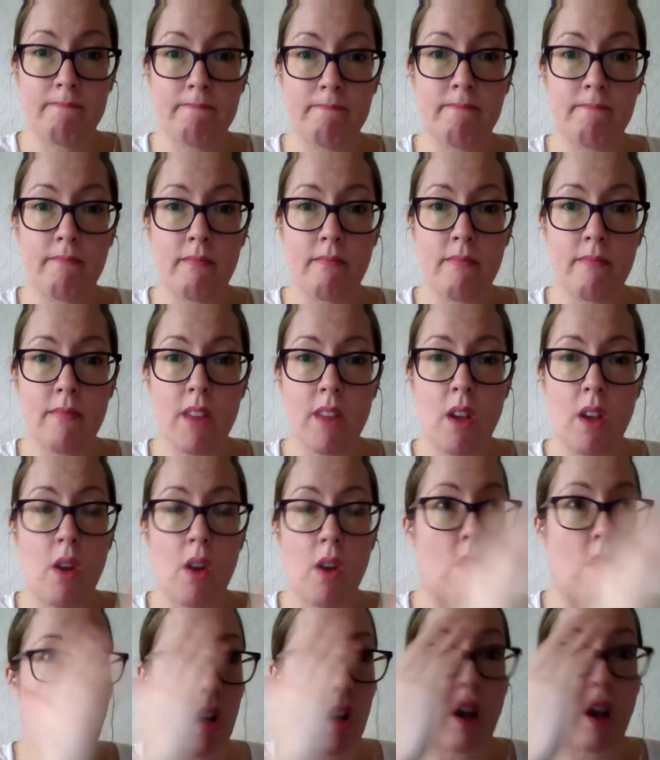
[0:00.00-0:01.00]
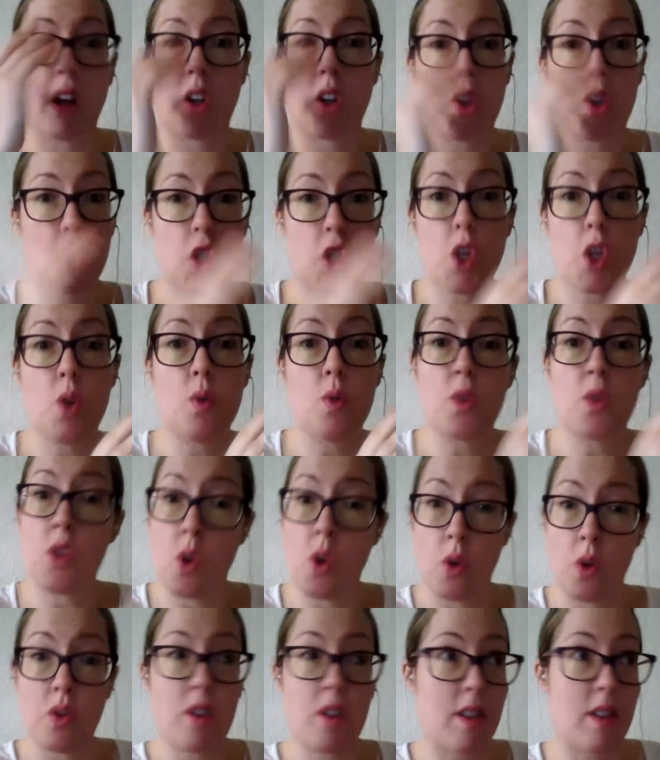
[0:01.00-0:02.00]
and I can choose
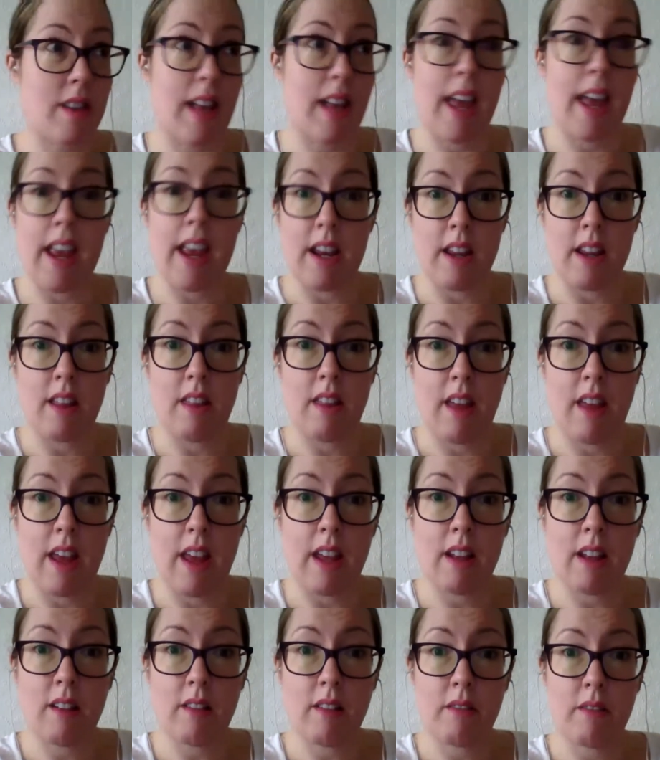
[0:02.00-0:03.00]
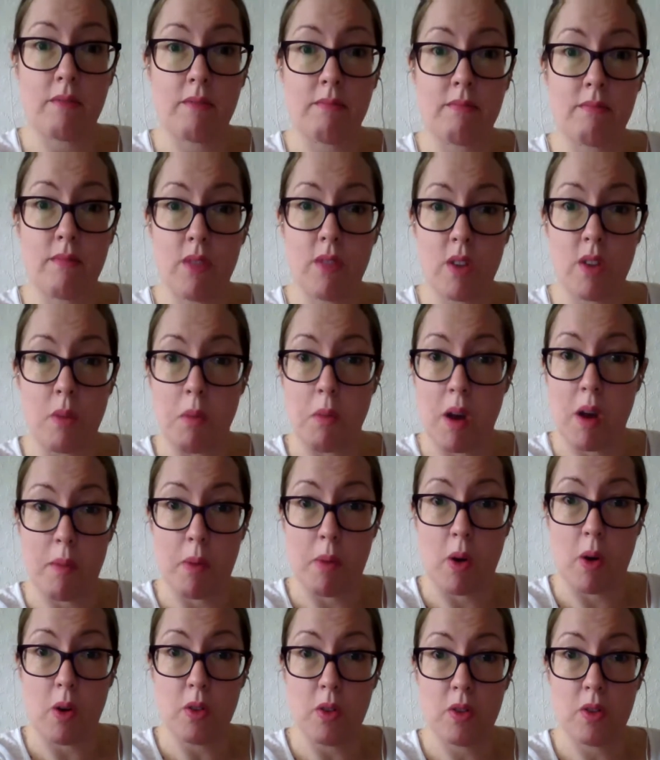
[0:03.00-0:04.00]
not to say anything to my boss.